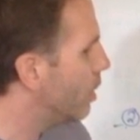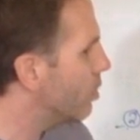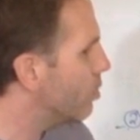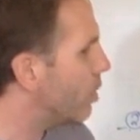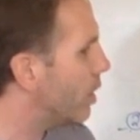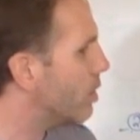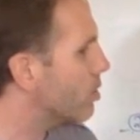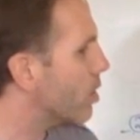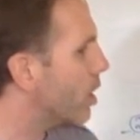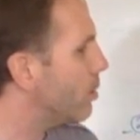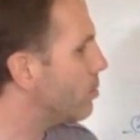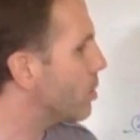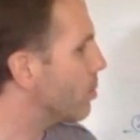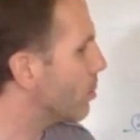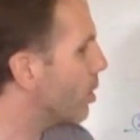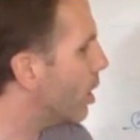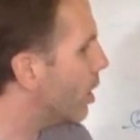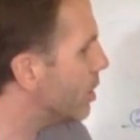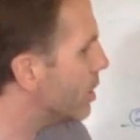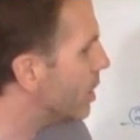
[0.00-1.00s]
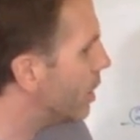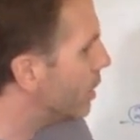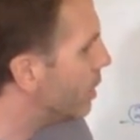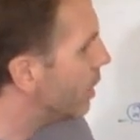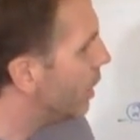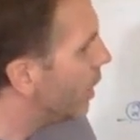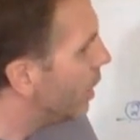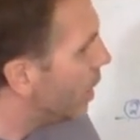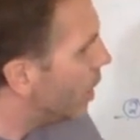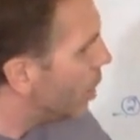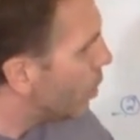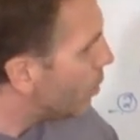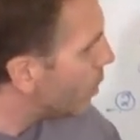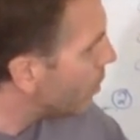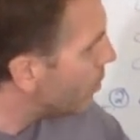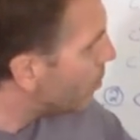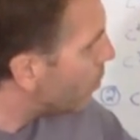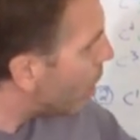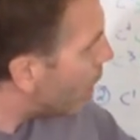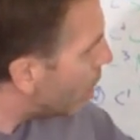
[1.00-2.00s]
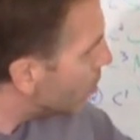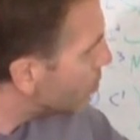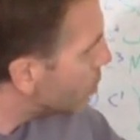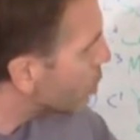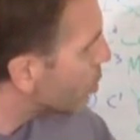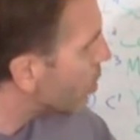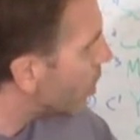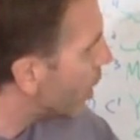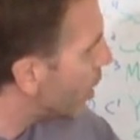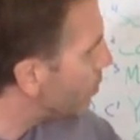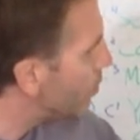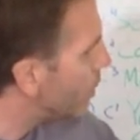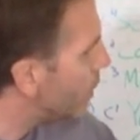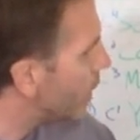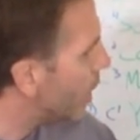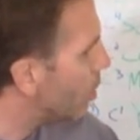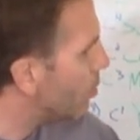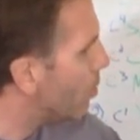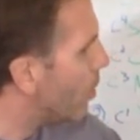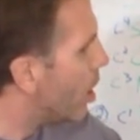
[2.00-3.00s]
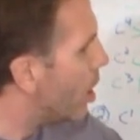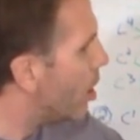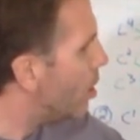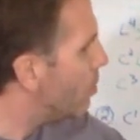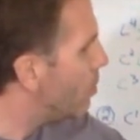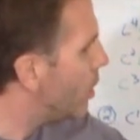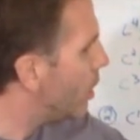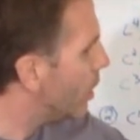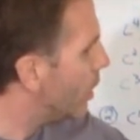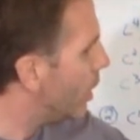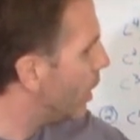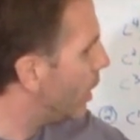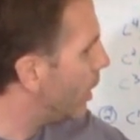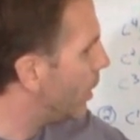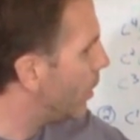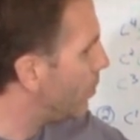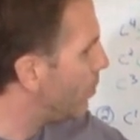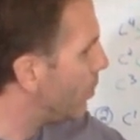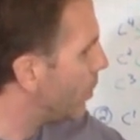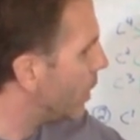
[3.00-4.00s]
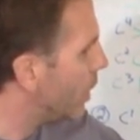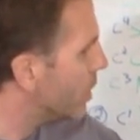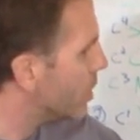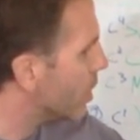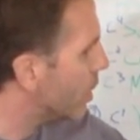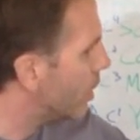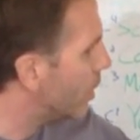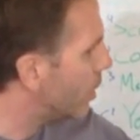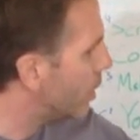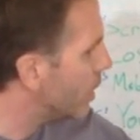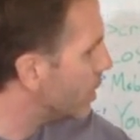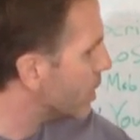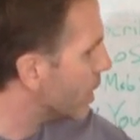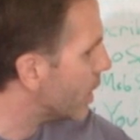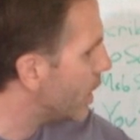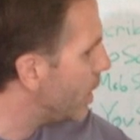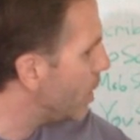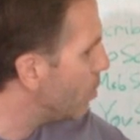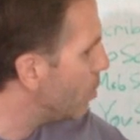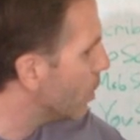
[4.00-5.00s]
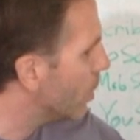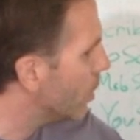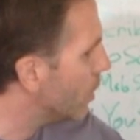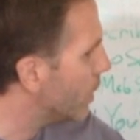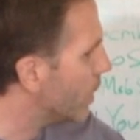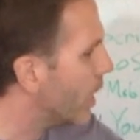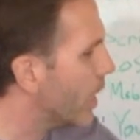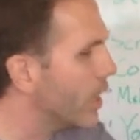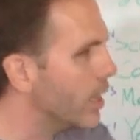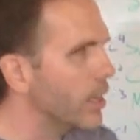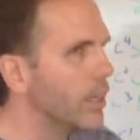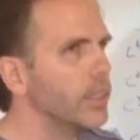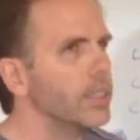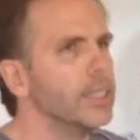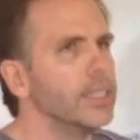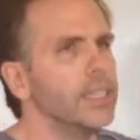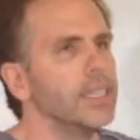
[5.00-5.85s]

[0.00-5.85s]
transcribe some content. We have mob scribe. Now mob is a keyword. It kind of,